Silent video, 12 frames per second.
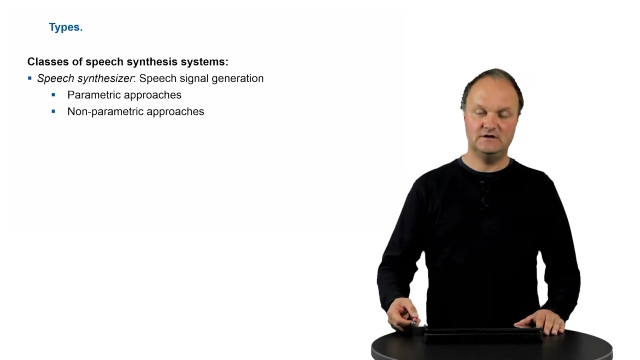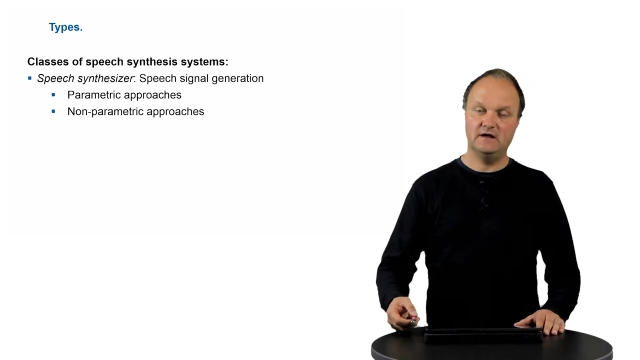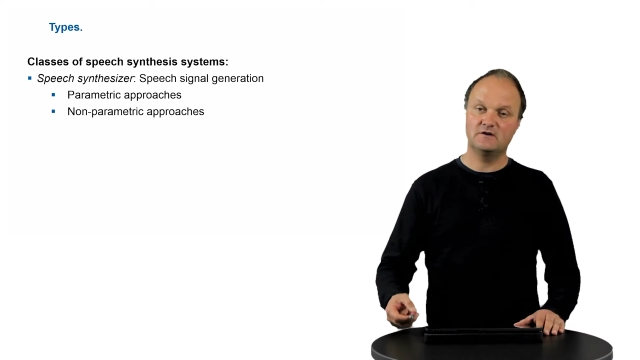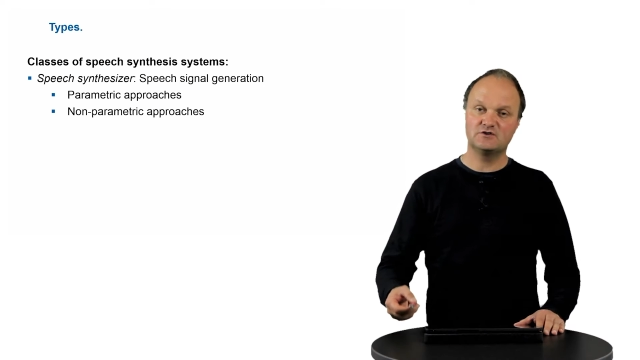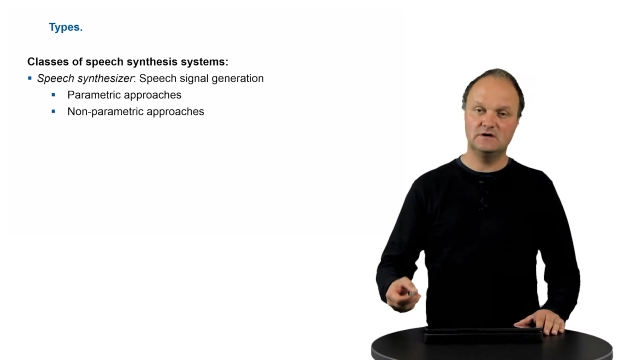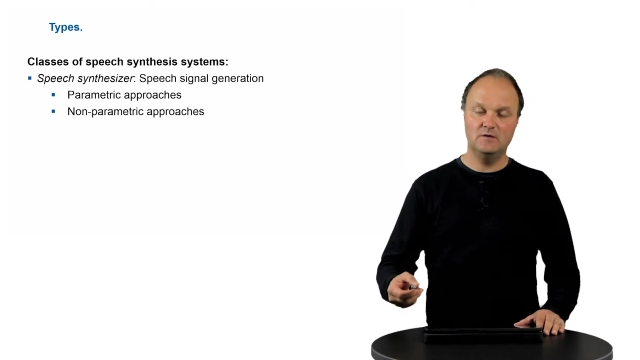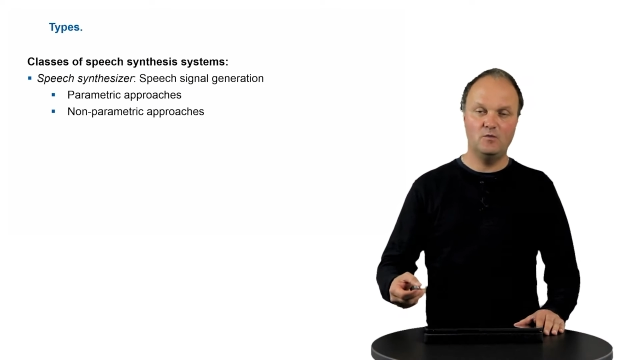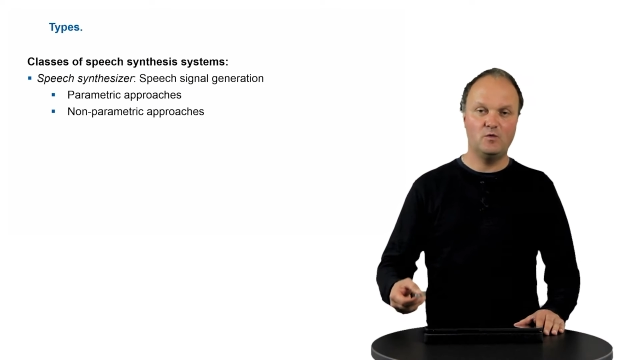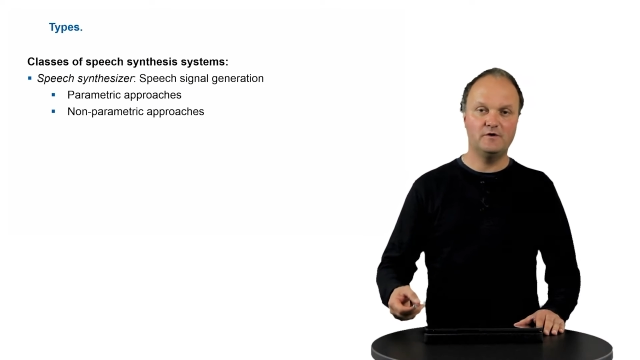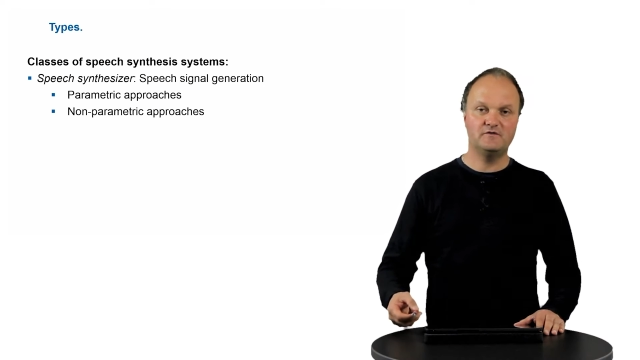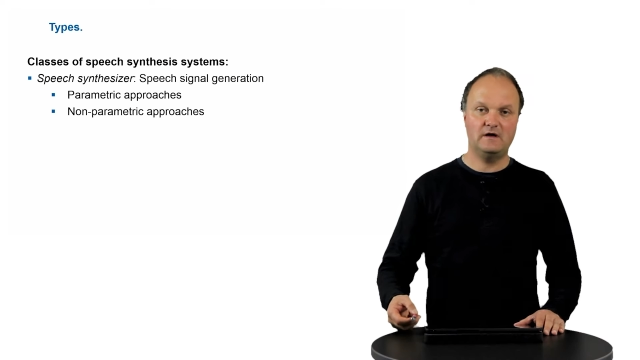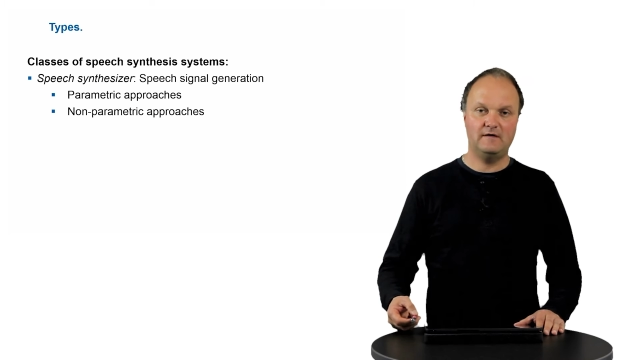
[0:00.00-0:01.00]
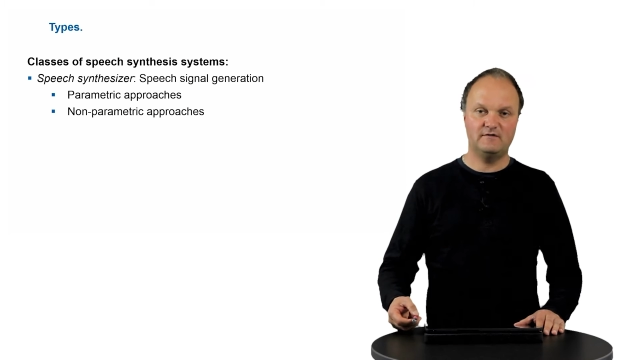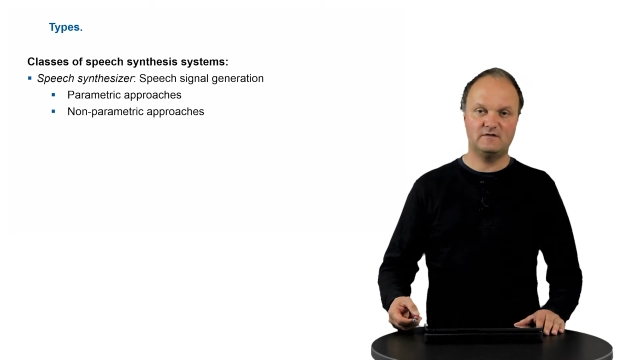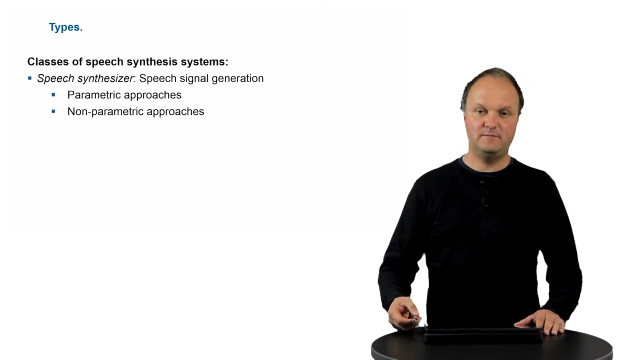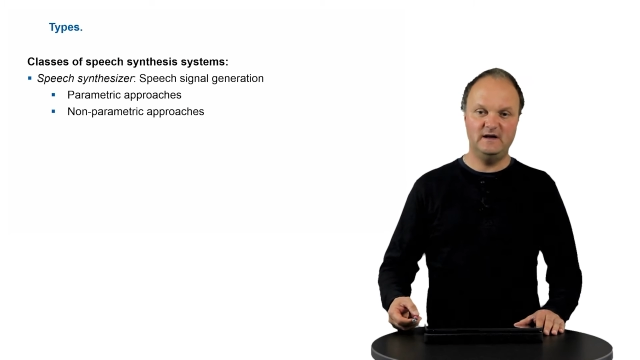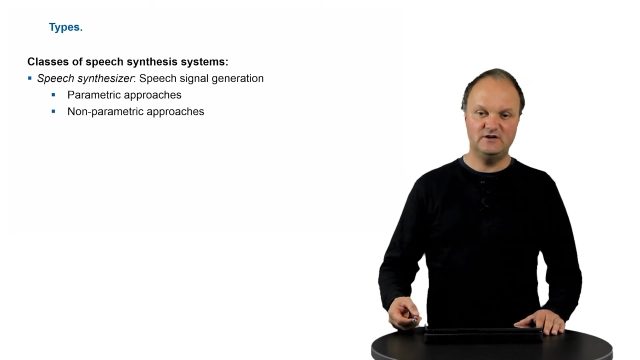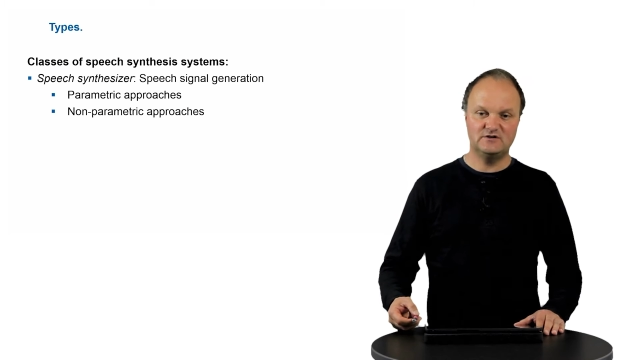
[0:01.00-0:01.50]
Actually, we want to have a
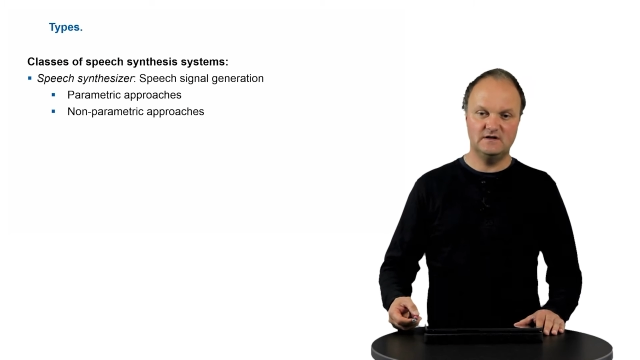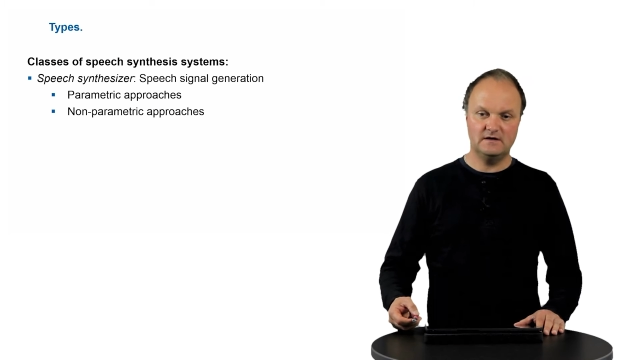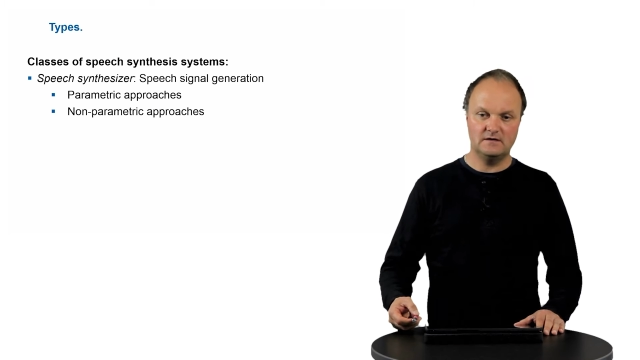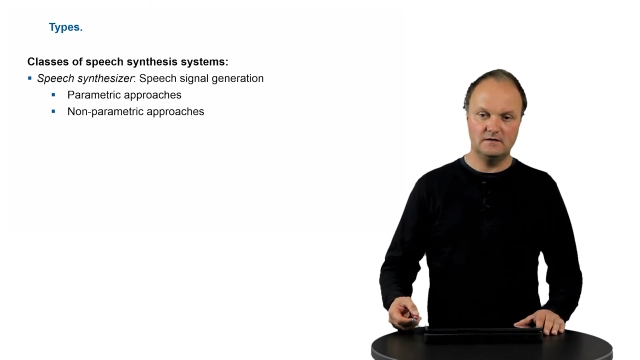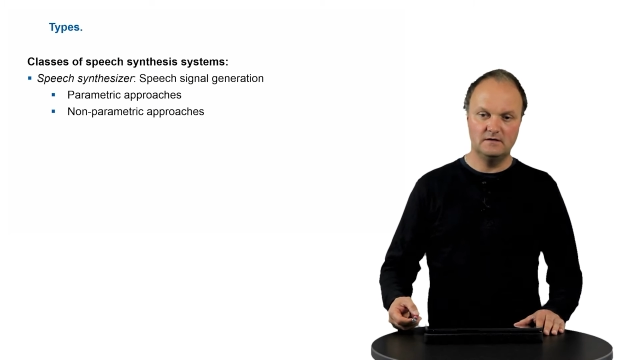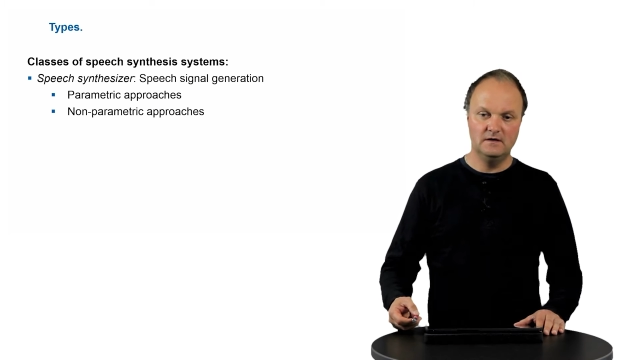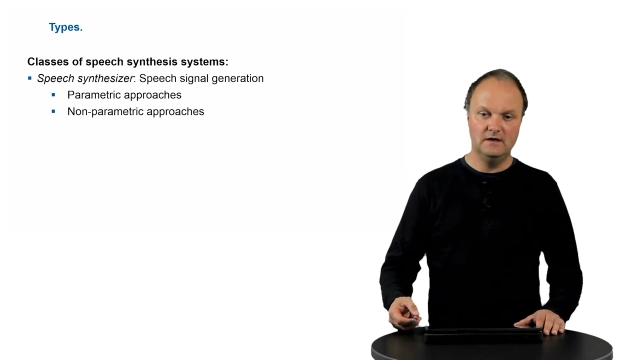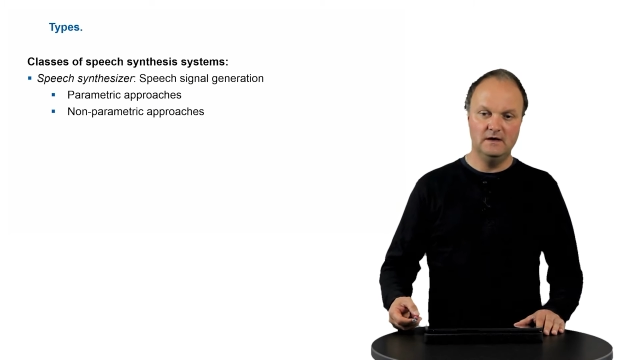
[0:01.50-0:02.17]
speech signal